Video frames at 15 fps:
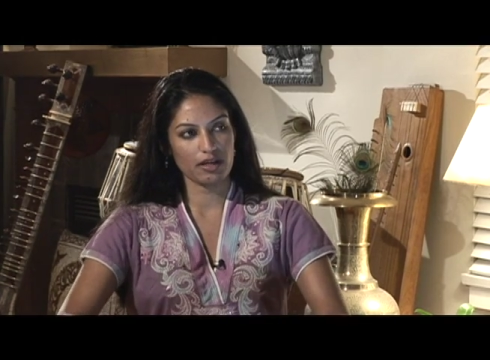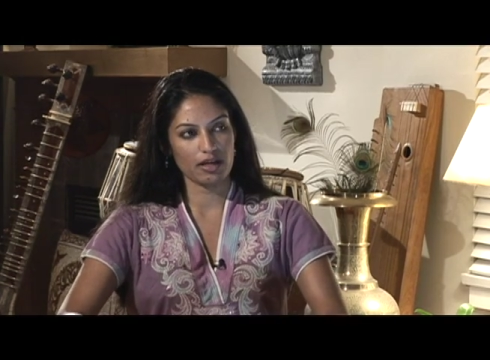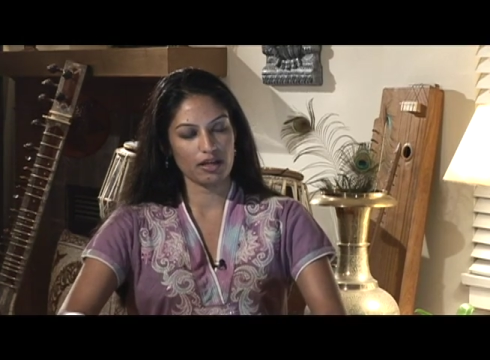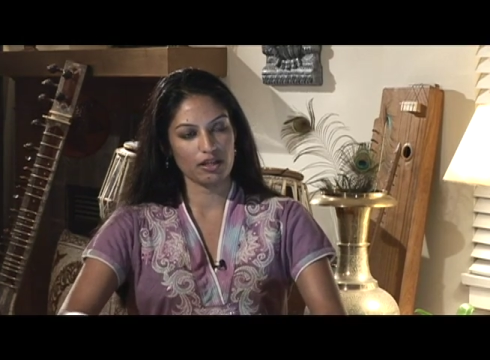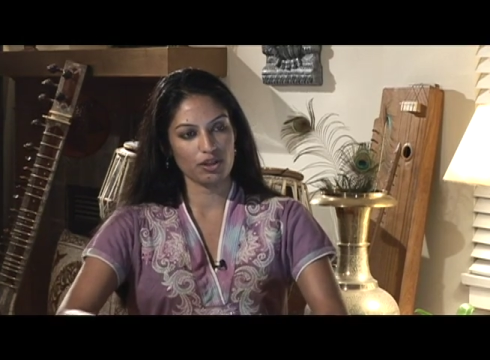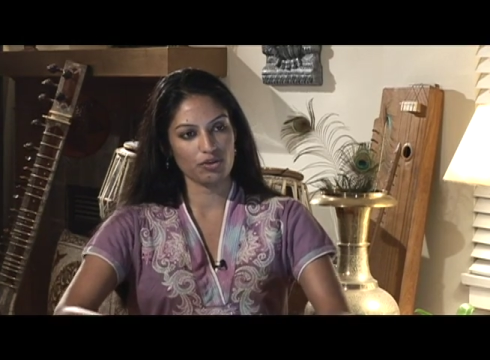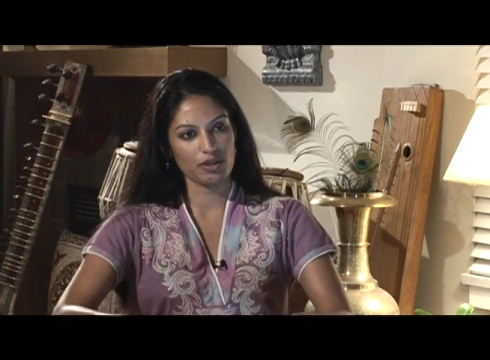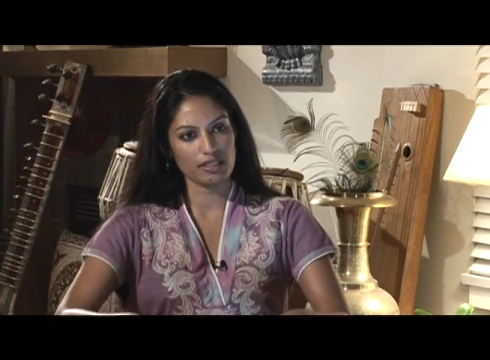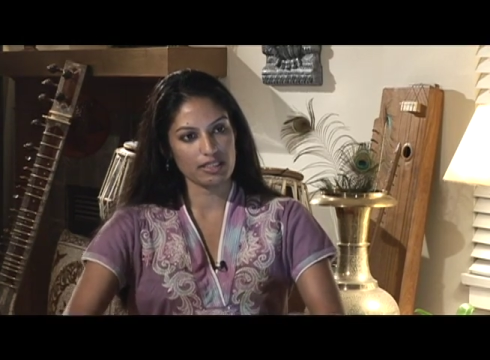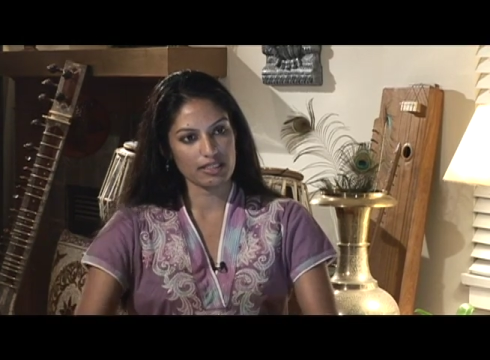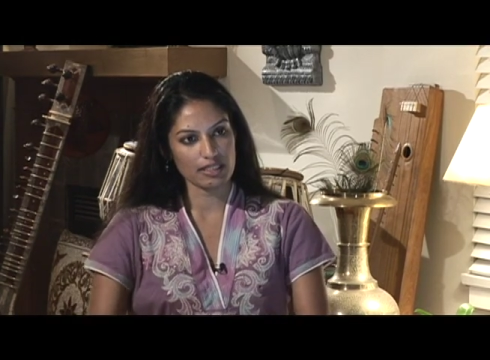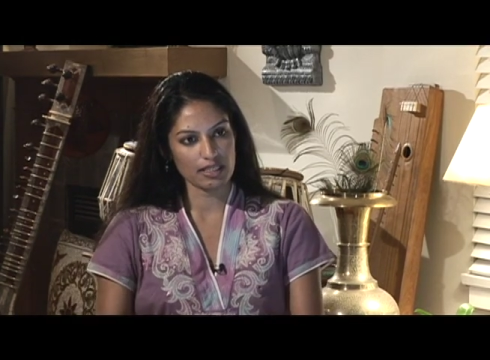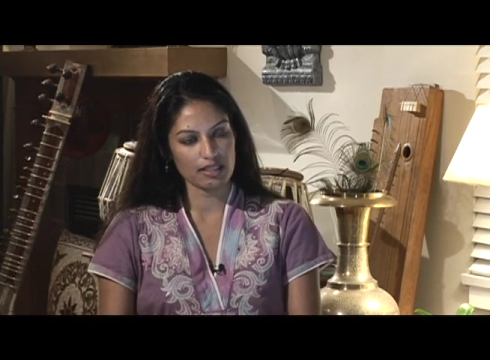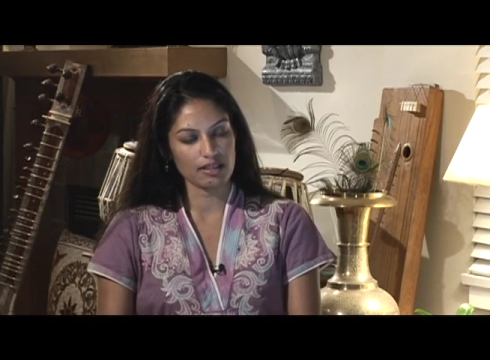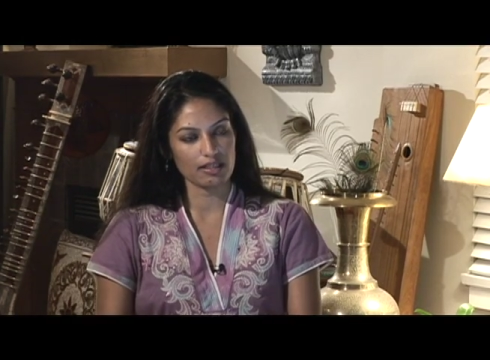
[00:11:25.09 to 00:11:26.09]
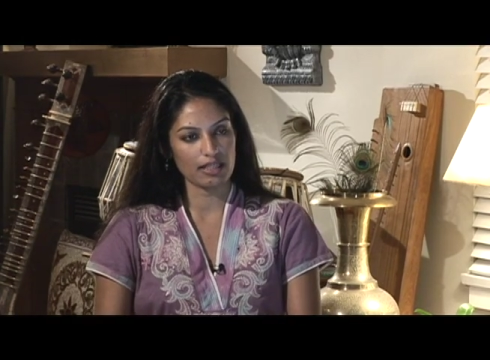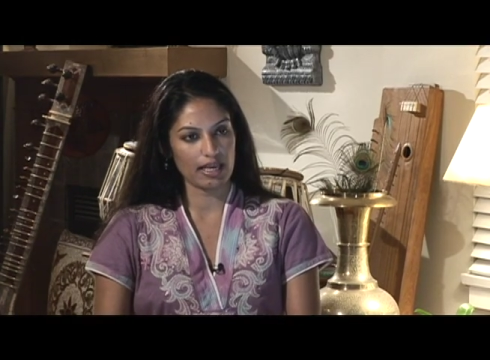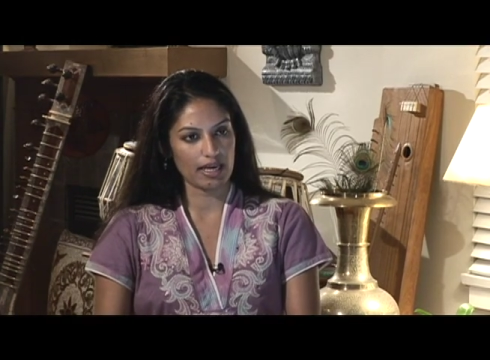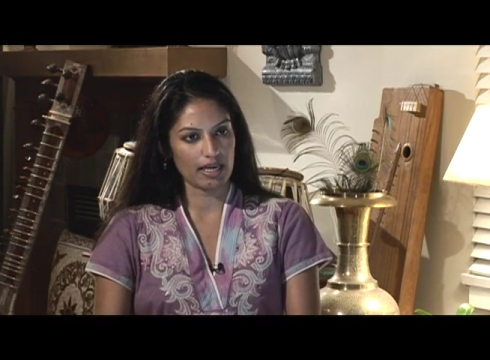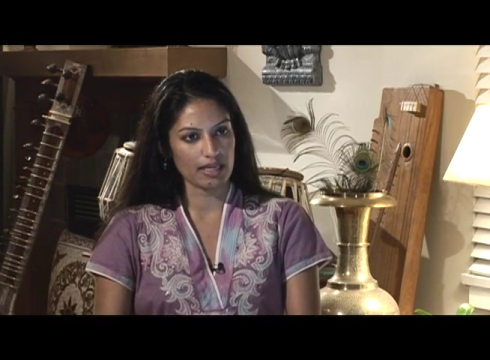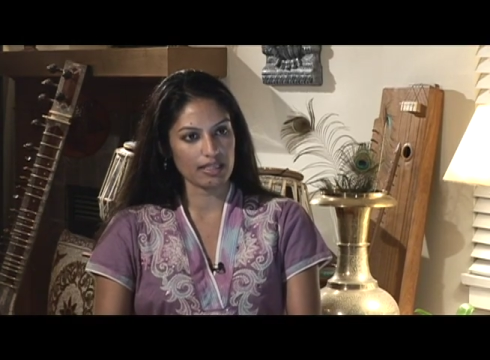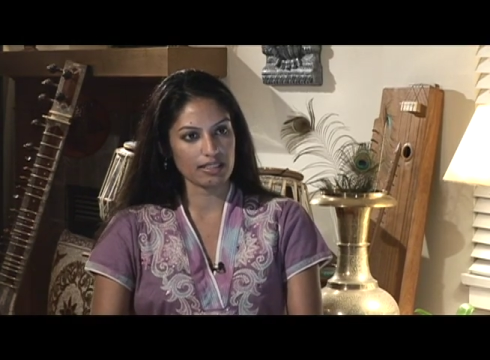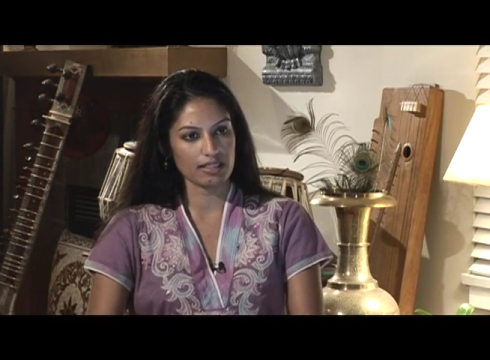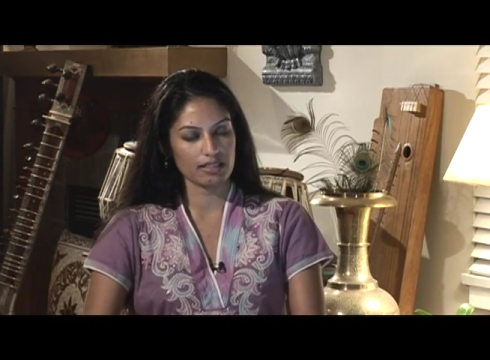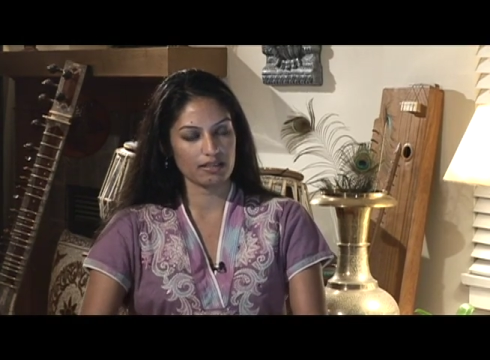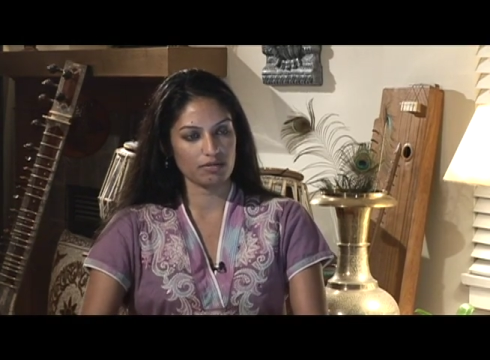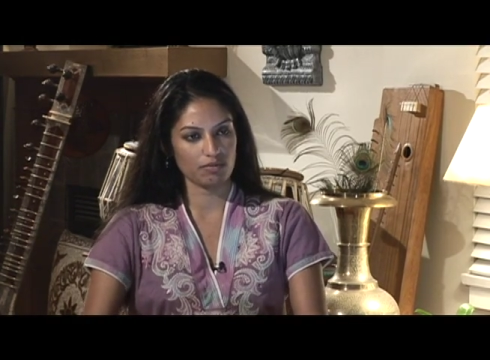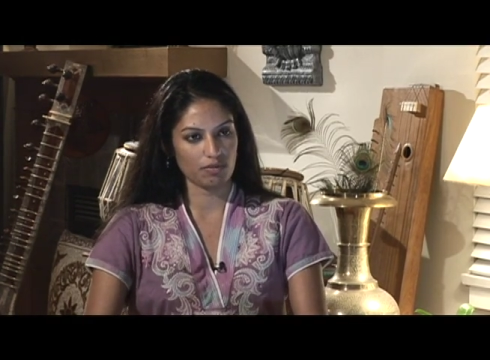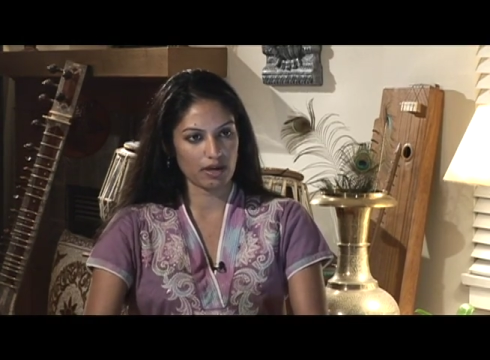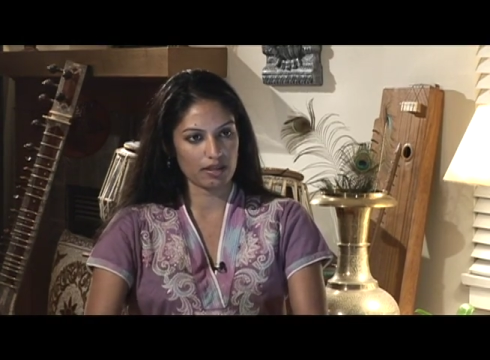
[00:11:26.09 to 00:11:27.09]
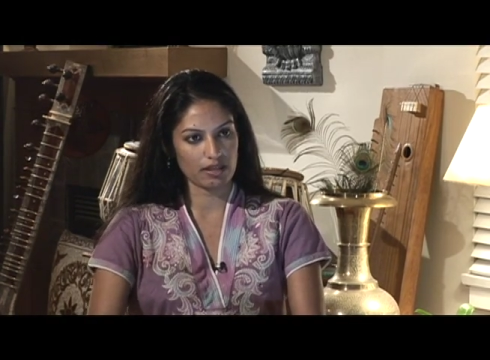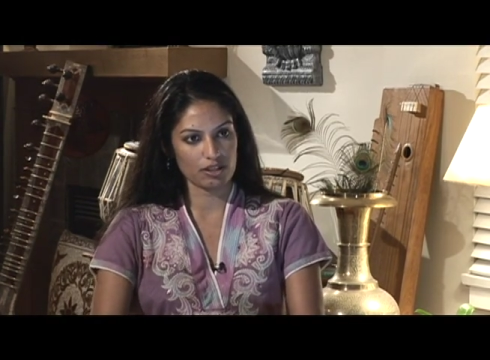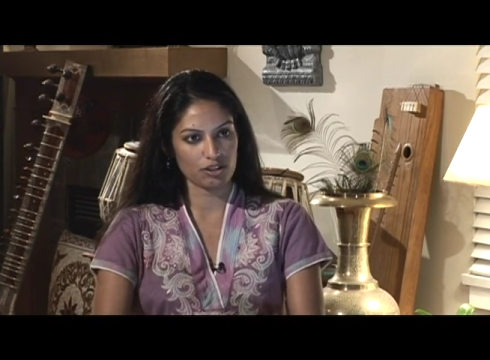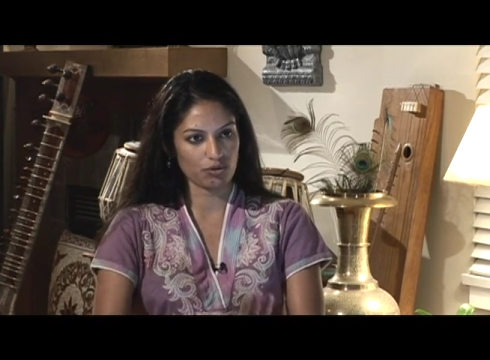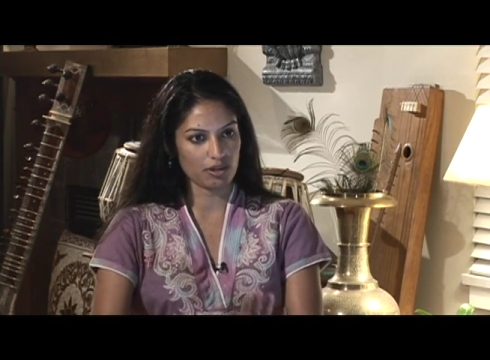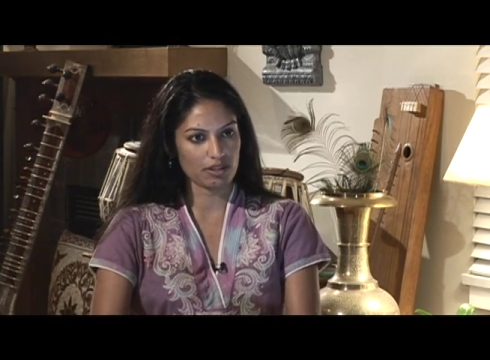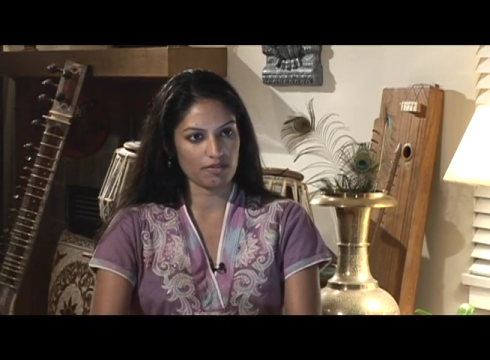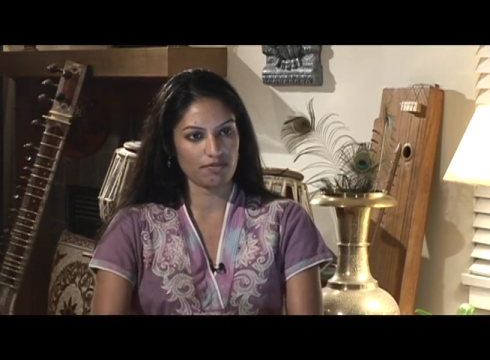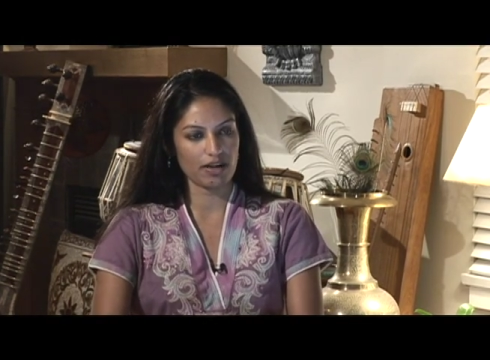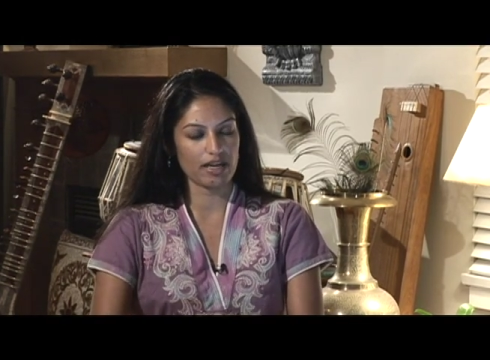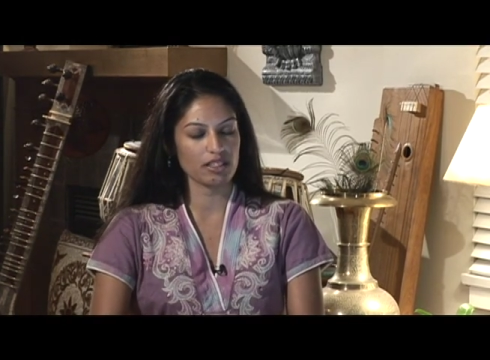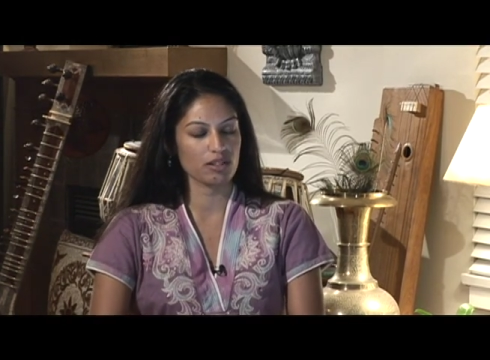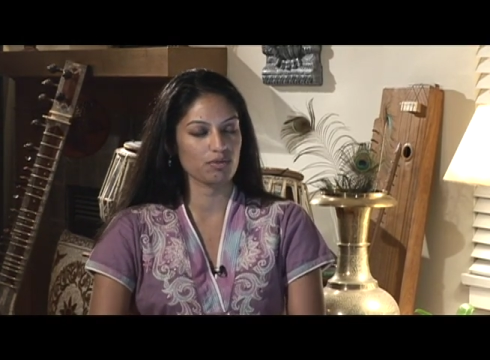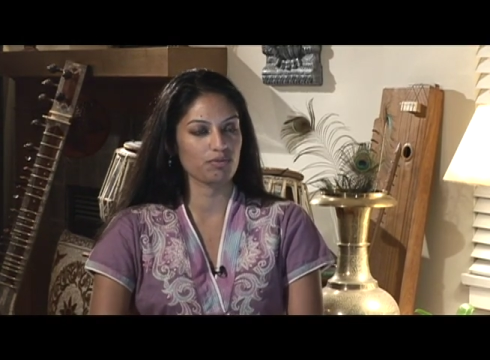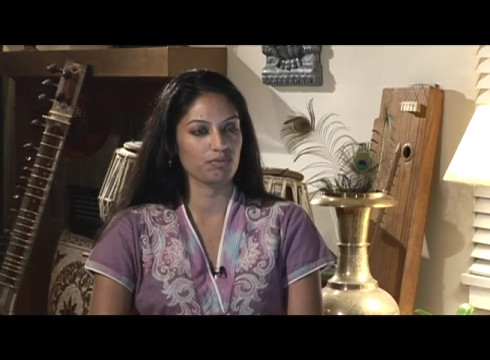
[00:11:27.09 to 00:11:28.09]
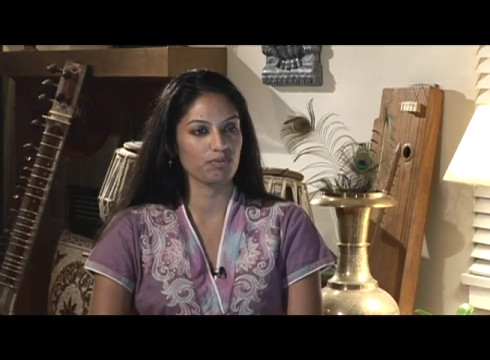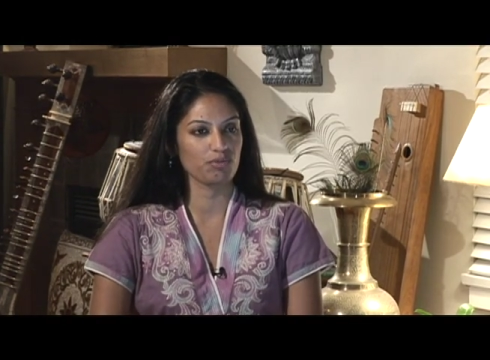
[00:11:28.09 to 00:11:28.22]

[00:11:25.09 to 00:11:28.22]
and you can see the legs while they're doing the fast